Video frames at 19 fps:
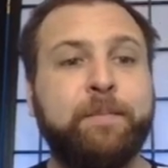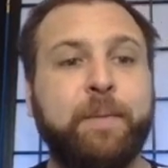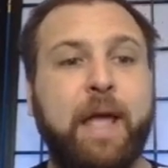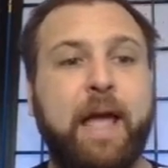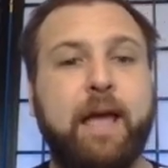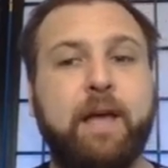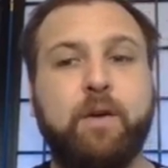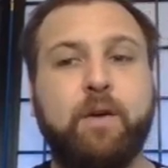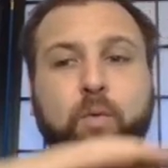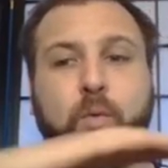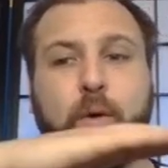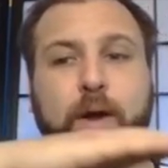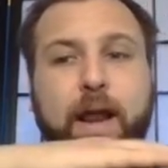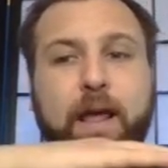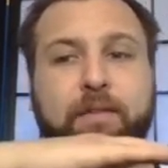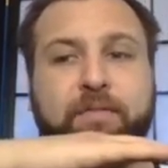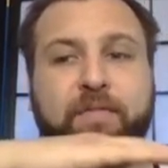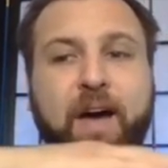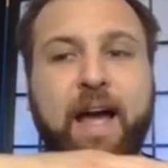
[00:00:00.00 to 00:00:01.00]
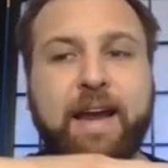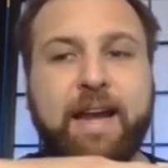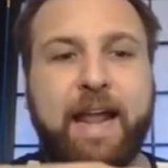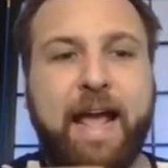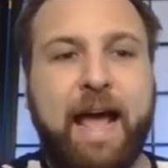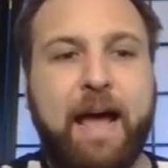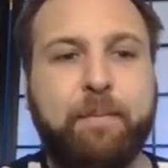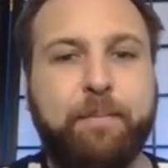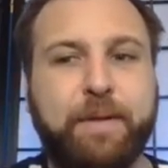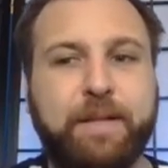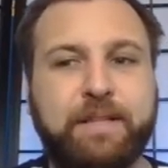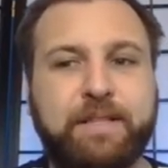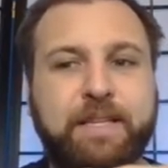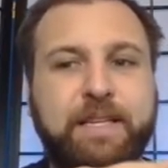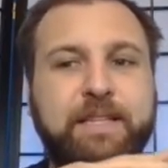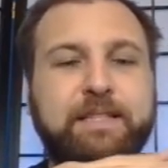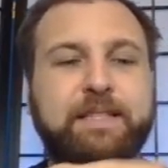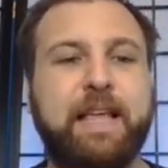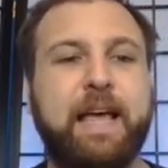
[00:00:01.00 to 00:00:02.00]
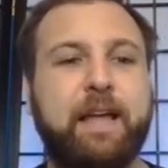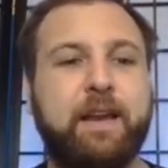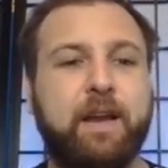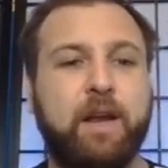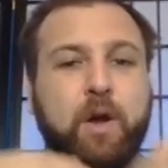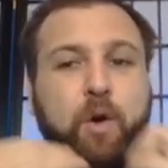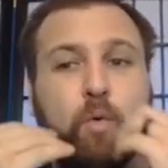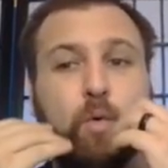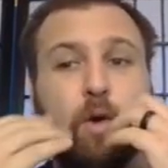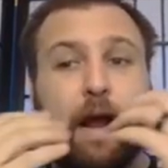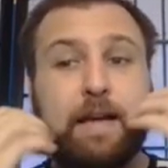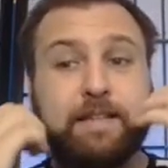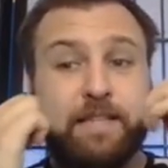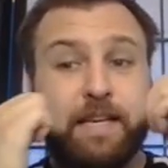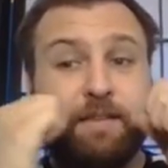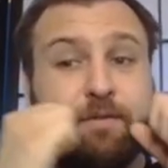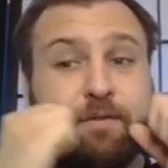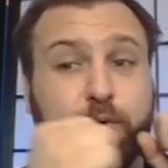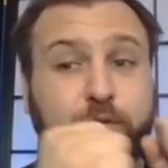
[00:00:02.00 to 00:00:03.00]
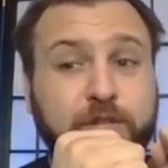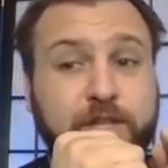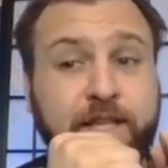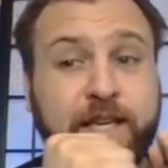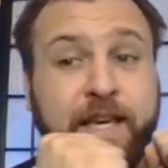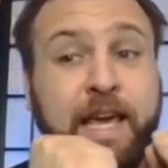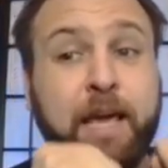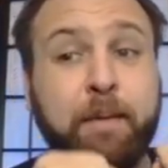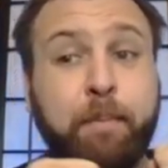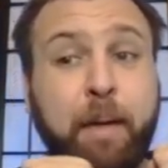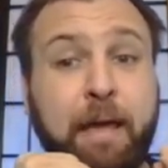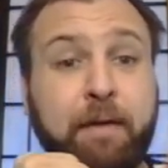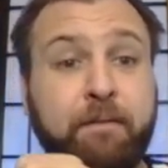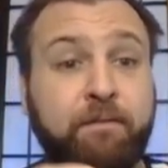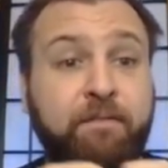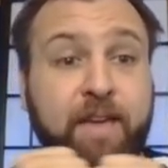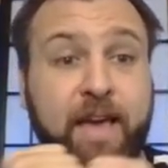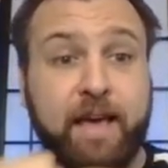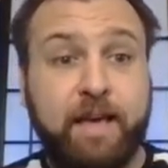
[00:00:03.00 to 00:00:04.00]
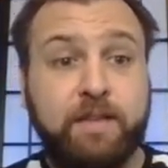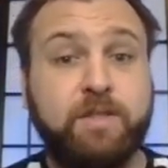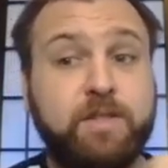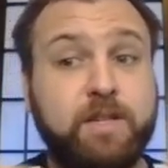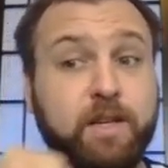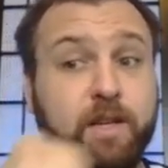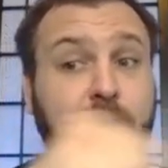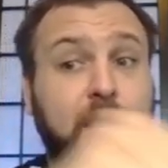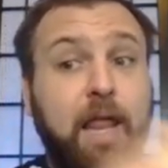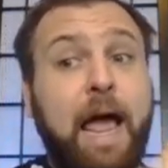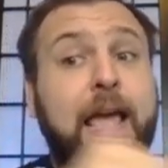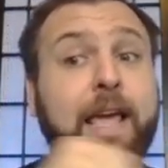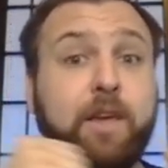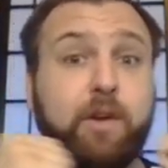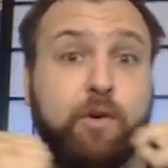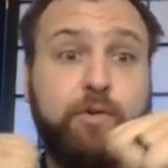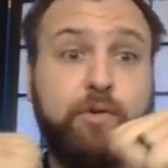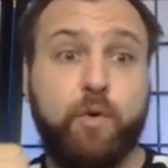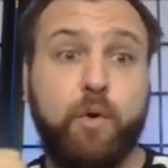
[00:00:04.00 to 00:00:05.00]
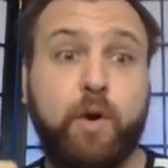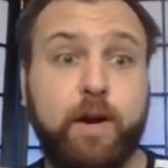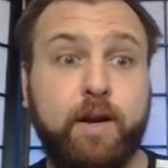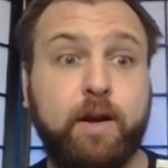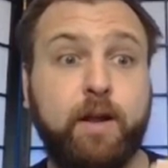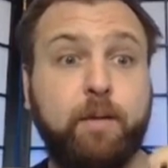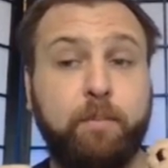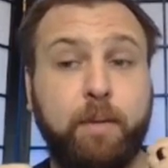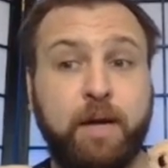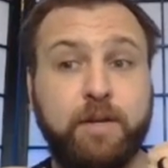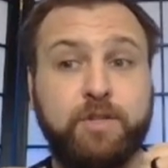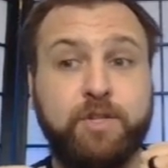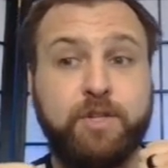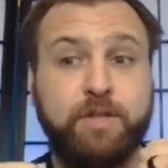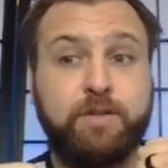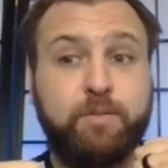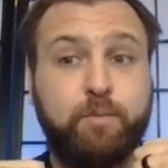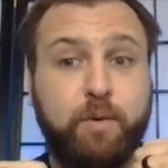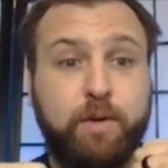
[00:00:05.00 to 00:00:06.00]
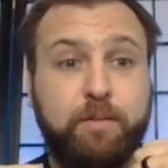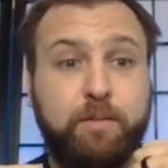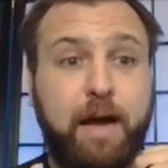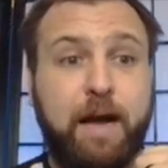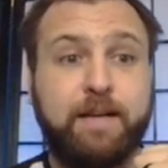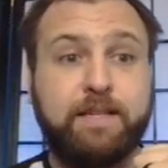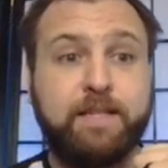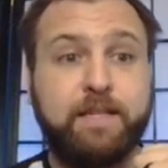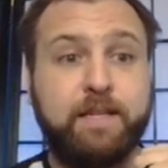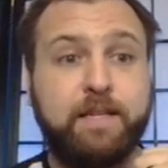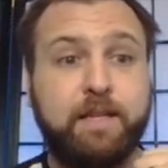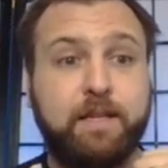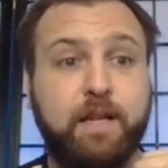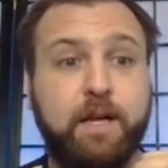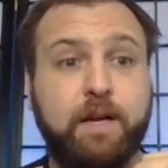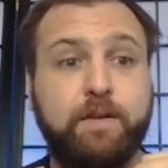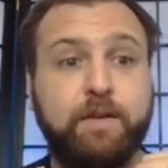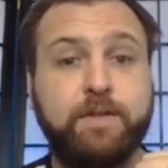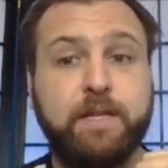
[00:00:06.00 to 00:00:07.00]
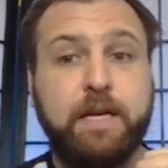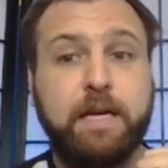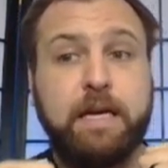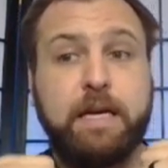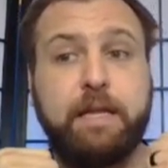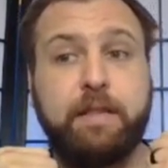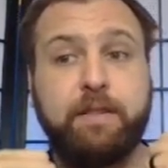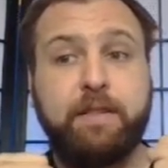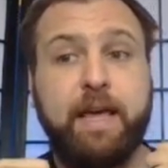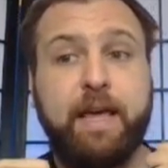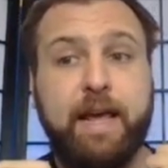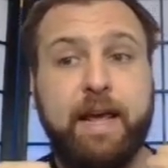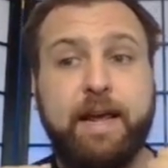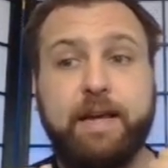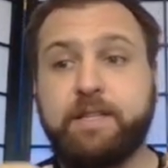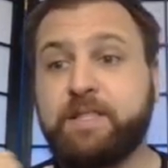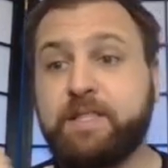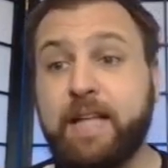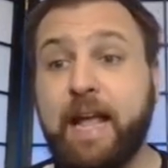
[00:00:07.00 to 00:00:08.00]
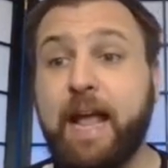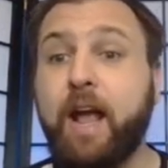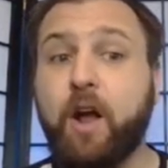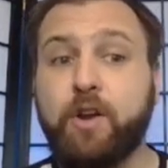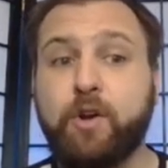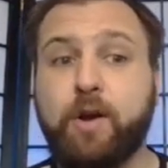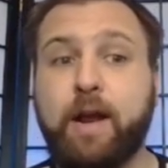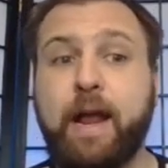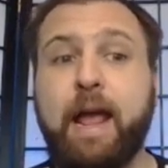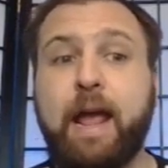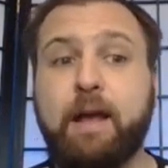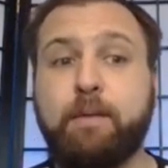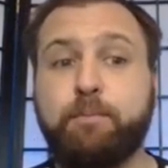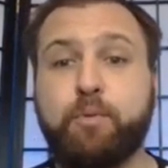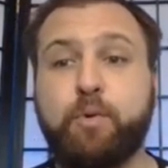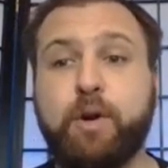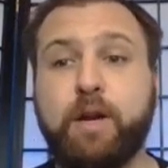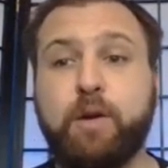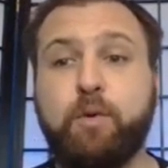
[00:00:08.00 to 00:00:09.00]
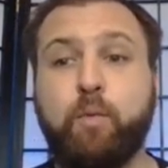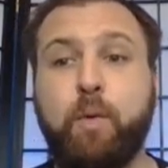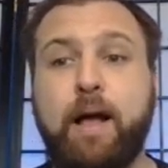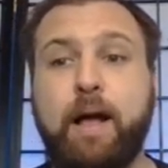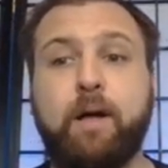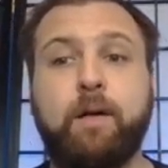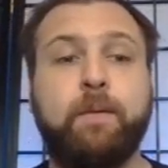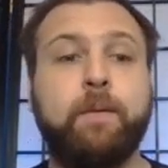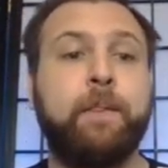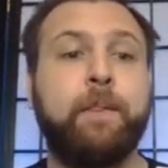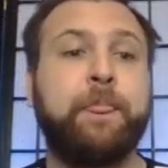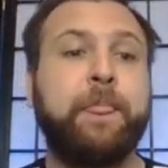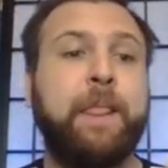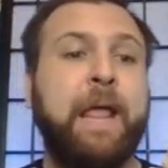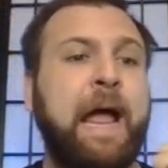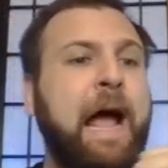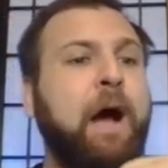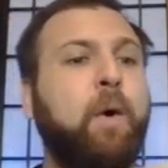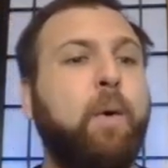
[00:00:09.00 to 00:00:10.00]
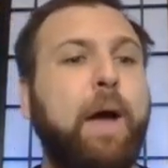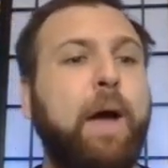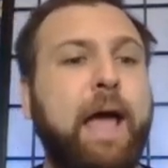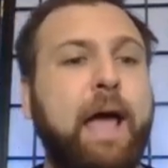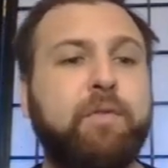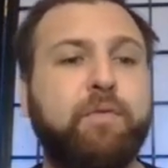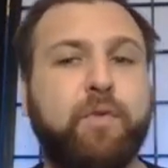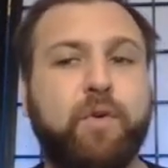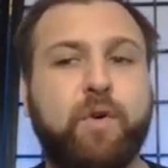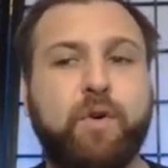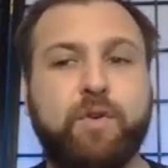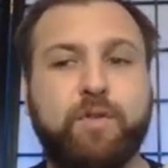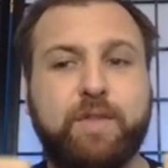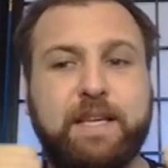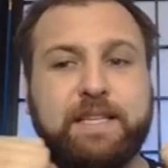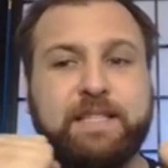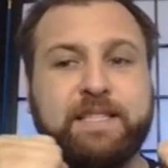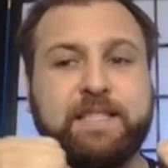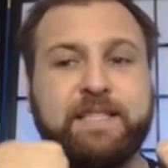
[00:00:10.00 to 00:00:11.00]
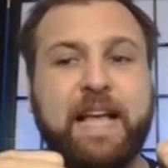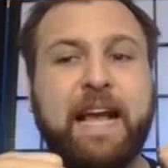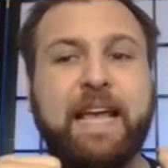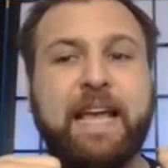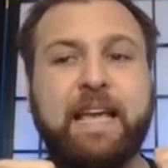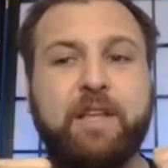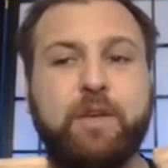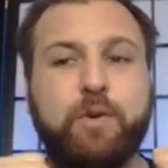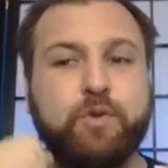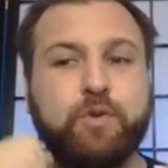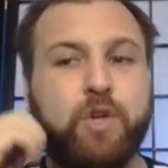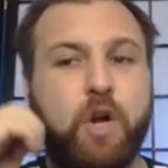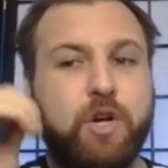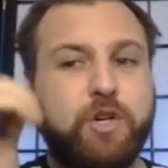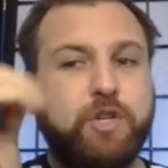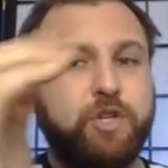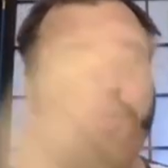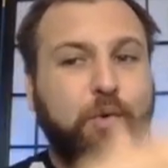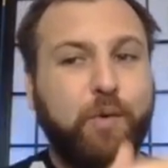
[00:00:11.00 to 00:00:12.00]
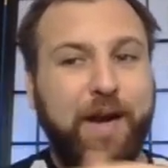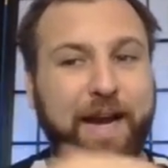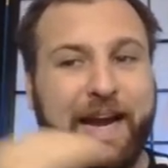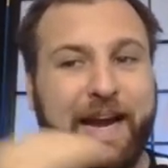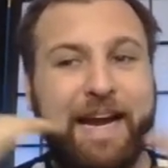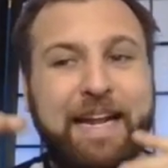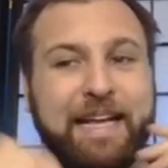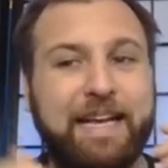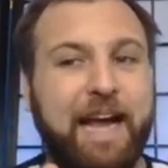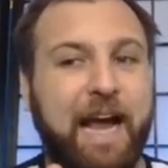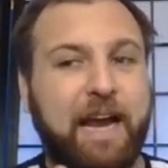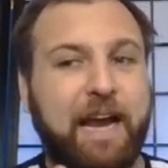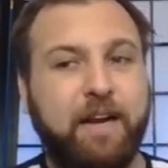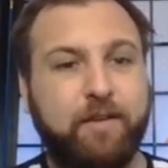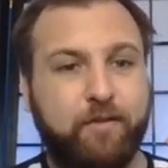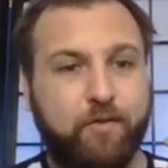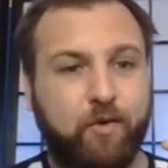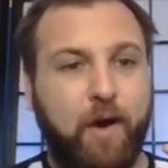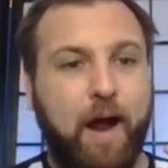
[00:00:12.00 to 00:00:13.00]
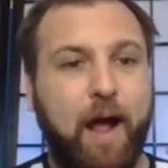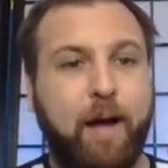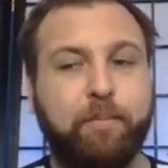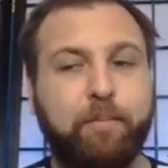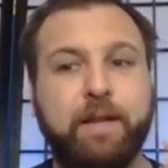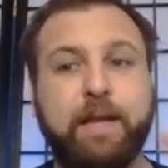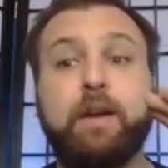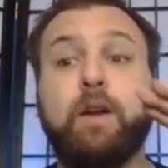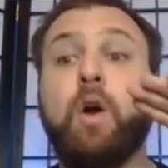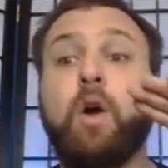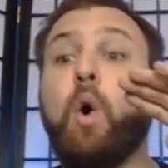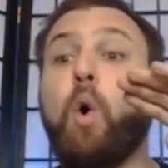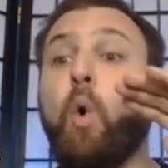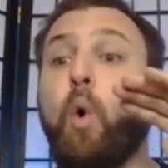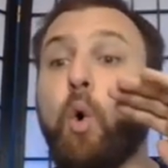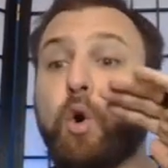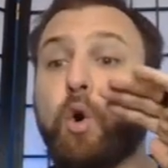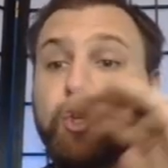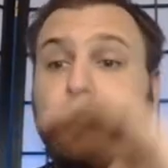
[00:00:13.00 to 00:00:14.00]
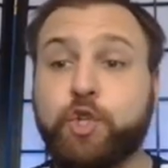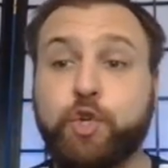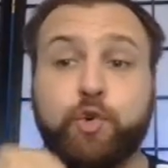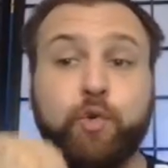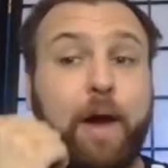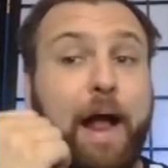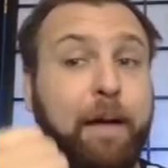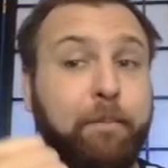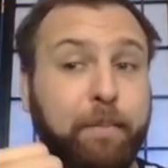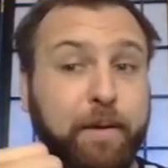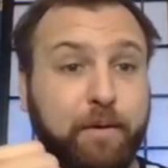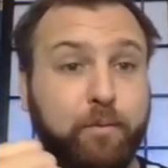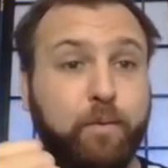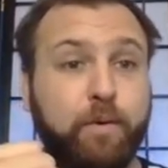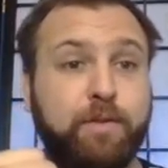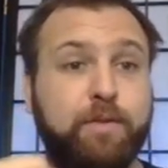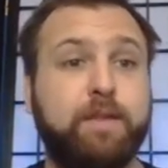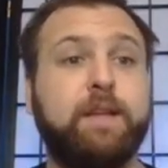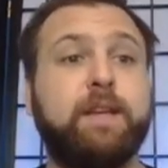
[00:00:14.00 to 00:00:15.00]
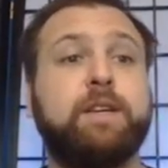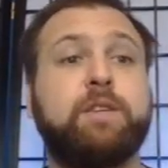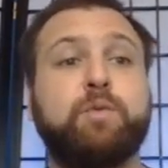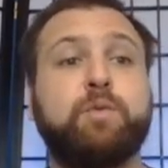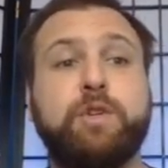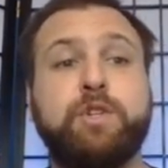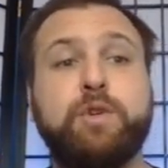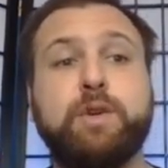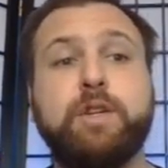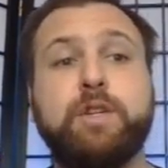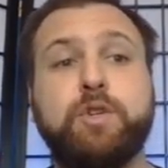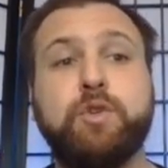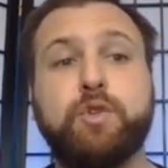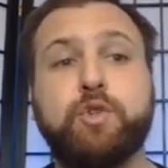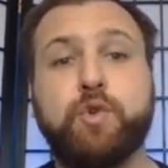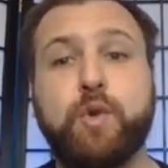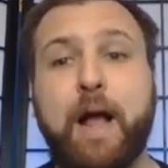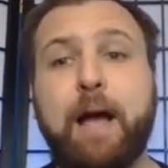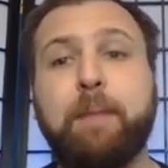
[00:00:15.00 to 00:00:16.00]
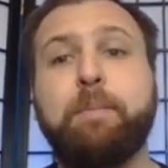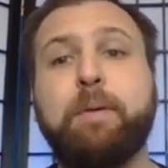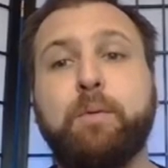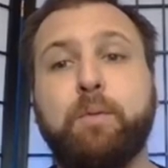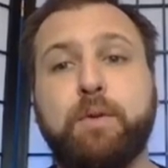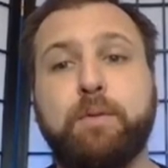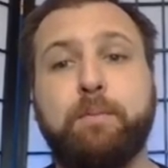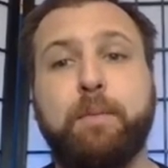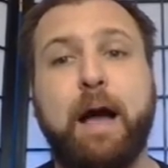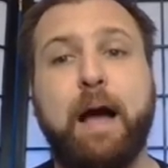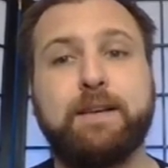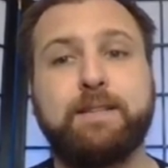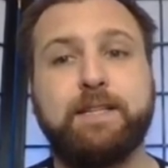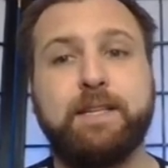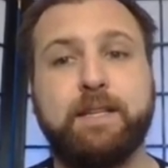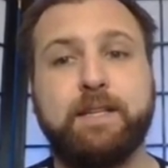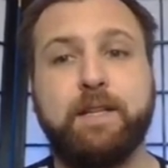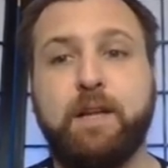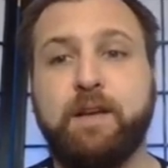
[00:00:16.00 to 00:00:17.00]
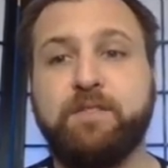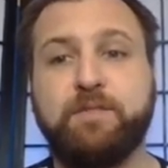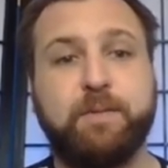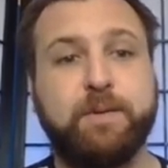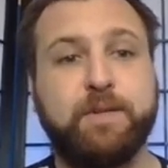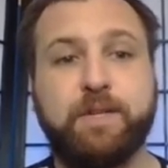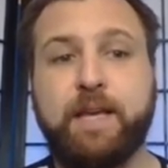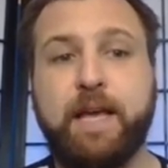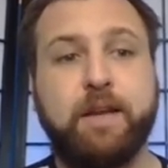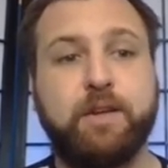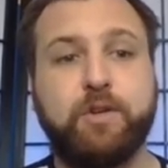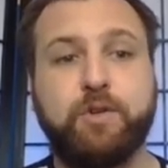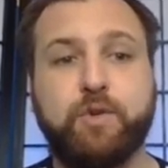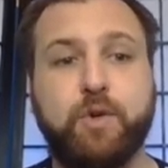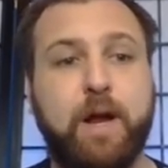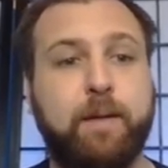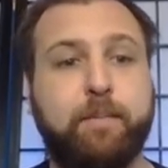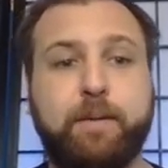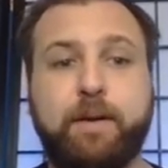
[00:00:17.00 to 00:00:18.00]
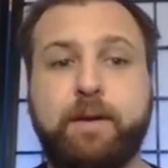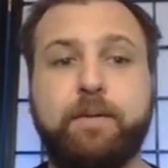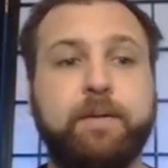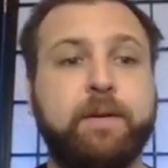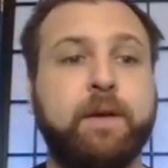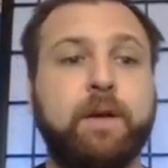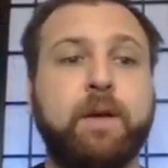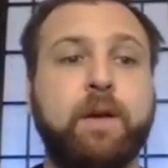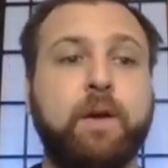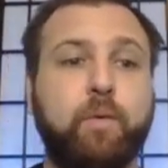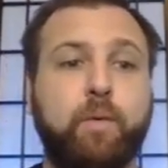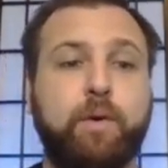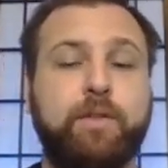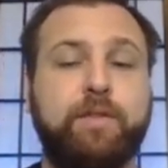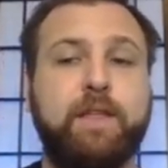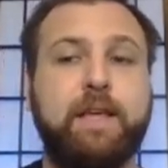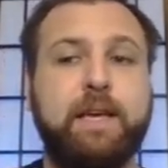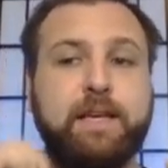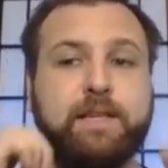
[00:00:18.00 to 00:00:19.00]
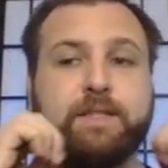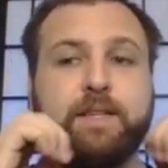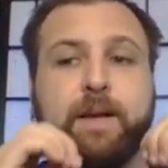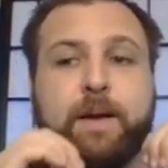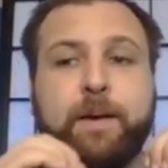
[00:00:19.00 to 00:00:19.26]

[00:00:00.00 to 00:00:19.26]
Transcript: And what I find happens is that whereas if you just keep a fist like you're throwing punches with boxing gloves, they stay on your hand pretty well. However, the second you start to do any kind of grappling or trapping with these, which you can do trapping with boxing gloves, but you can't do trapping with these,